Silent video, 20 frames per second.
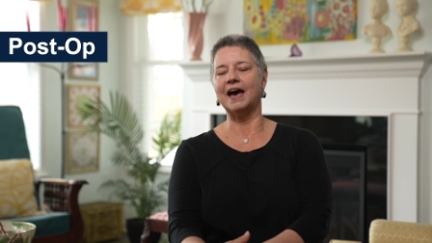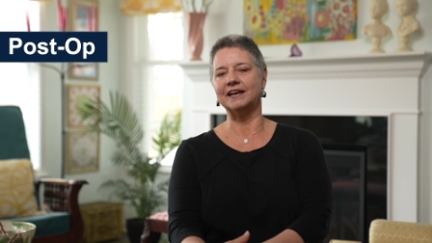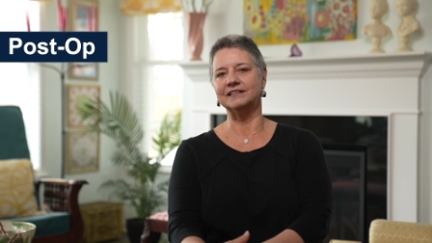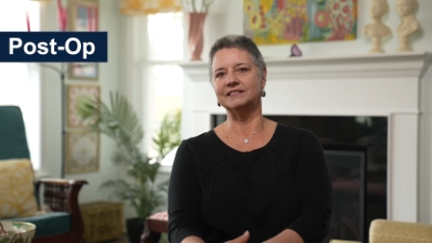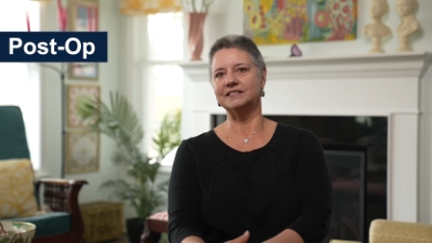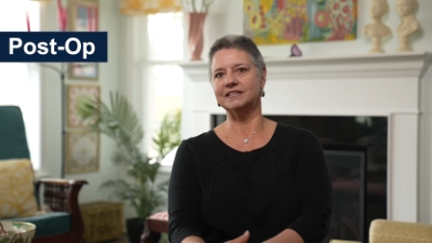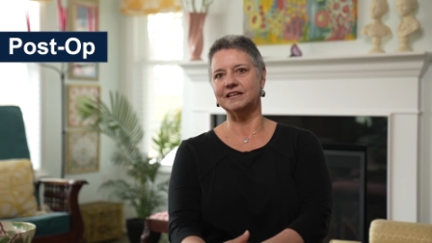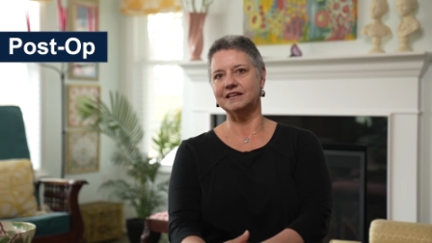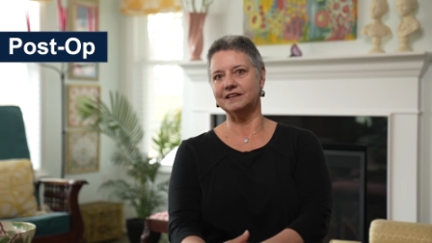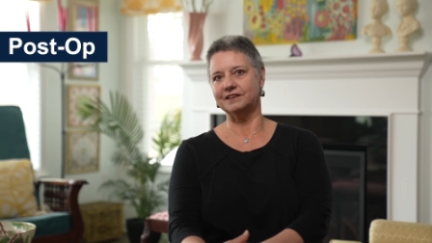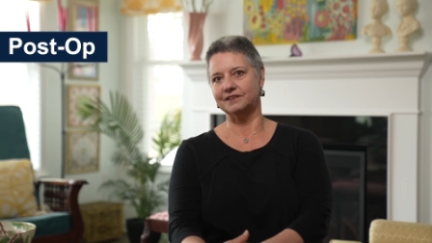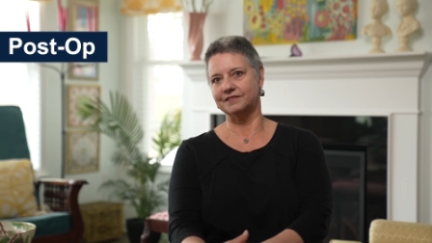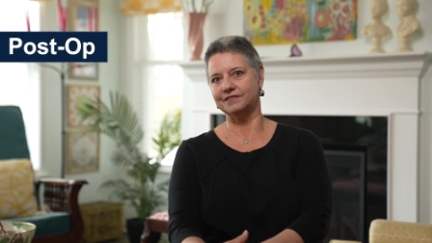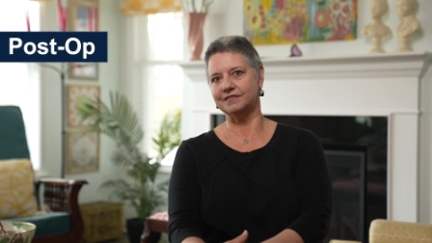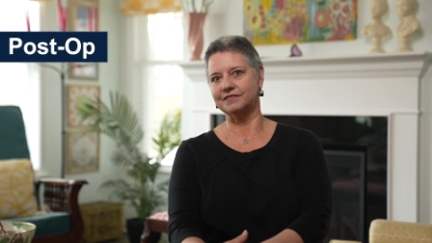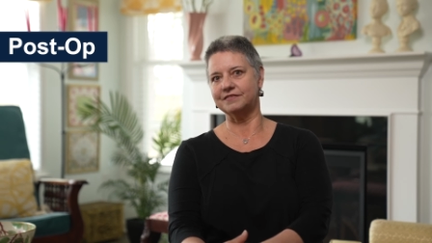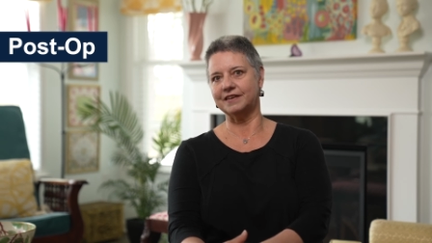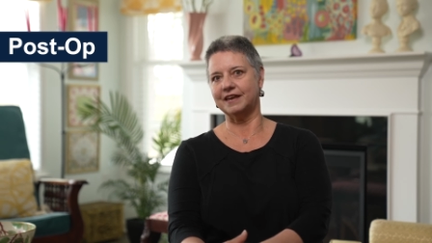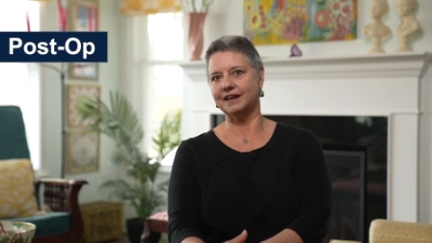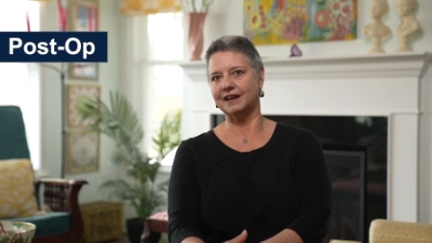idea
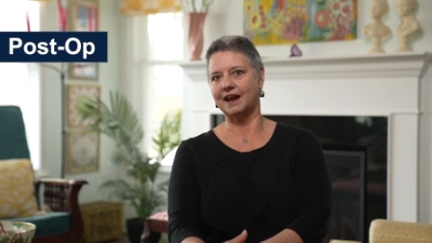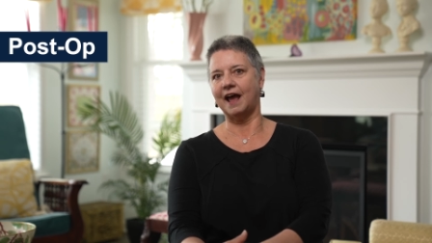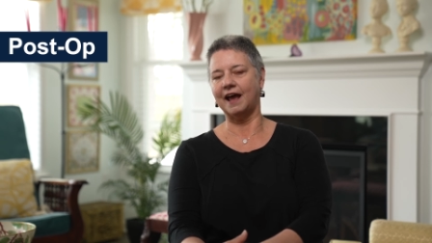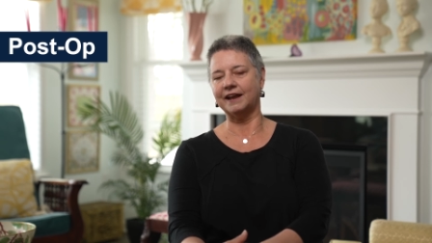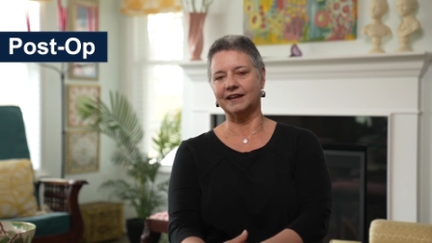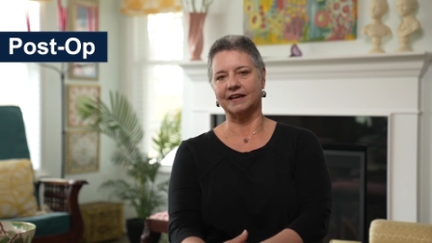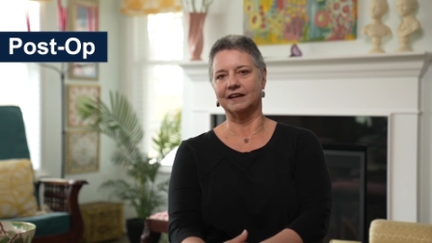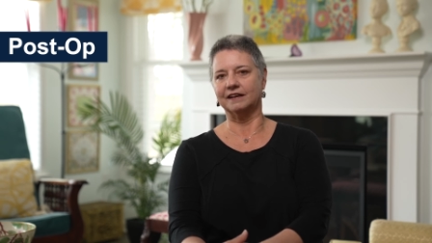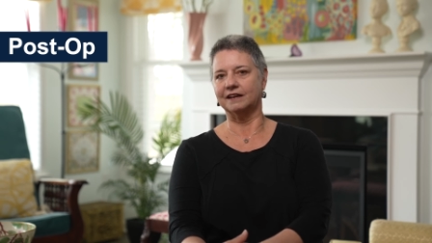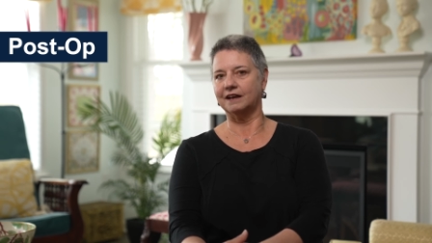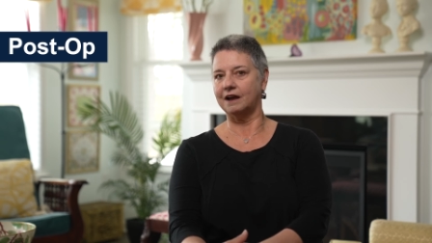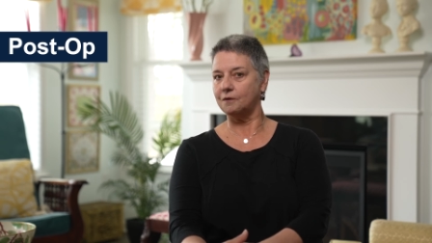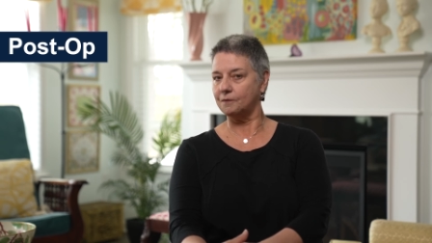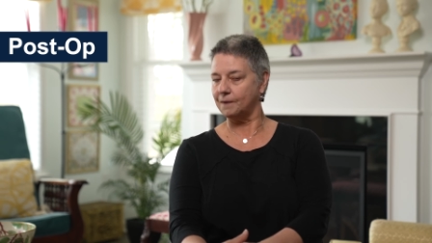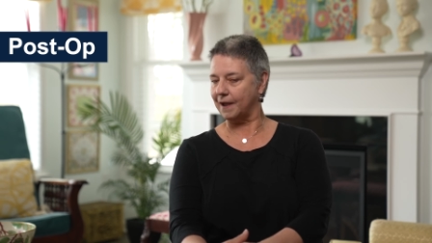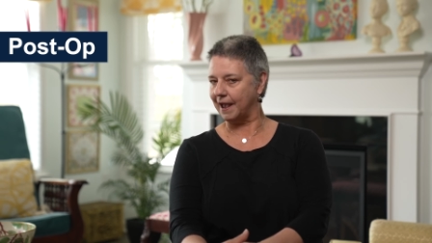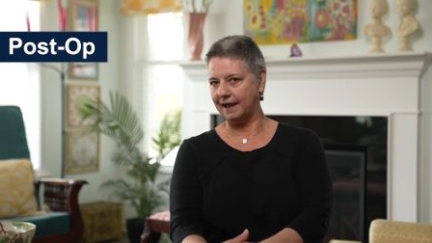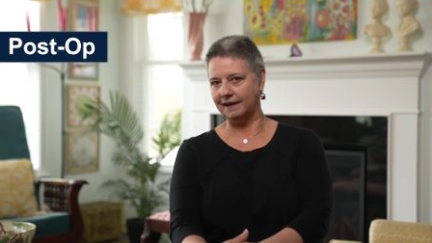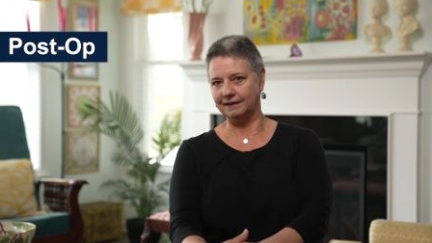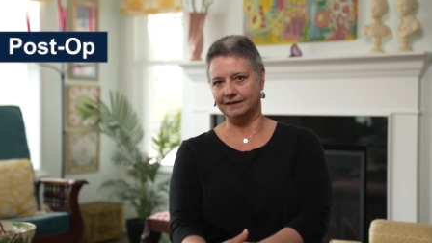that I could go
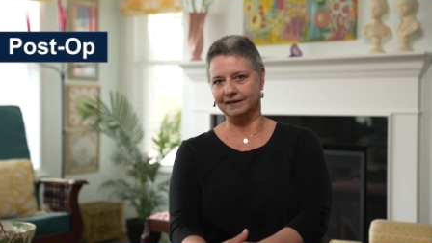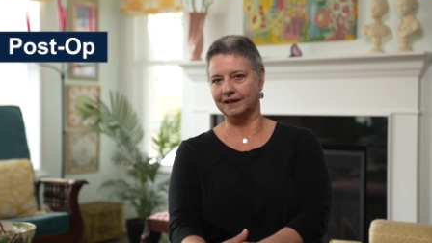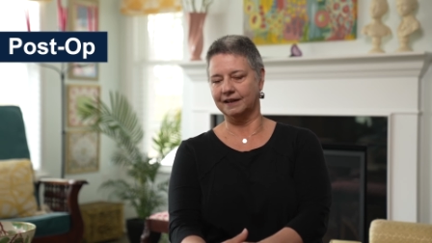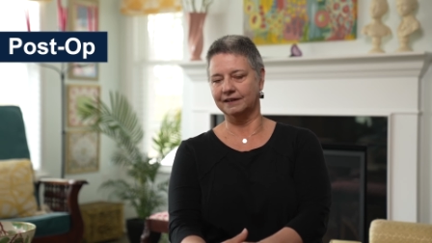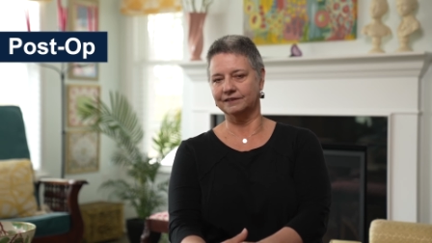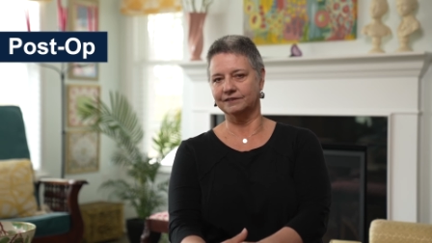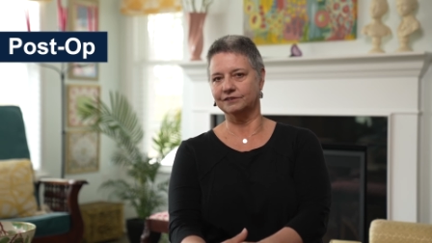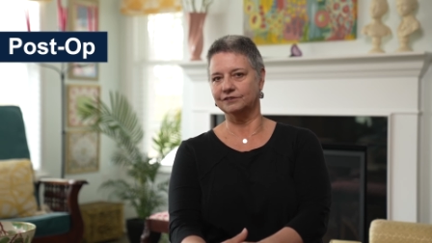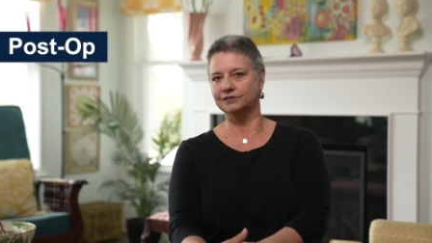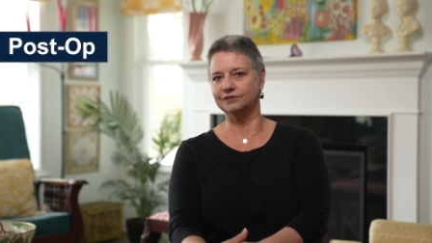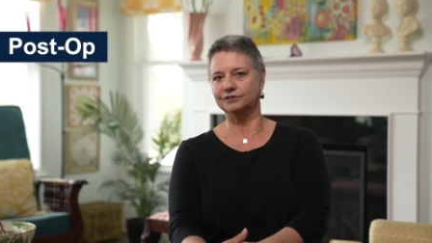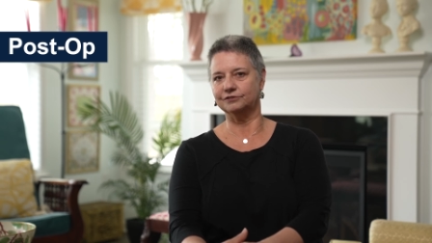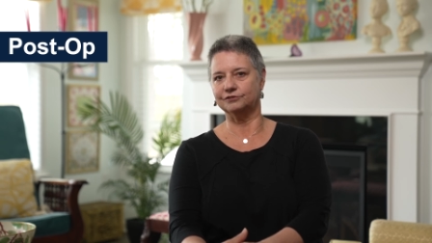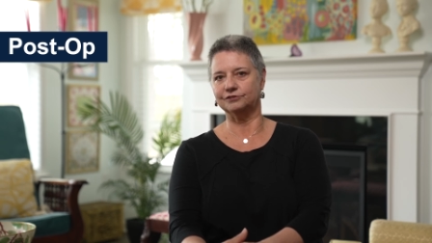out and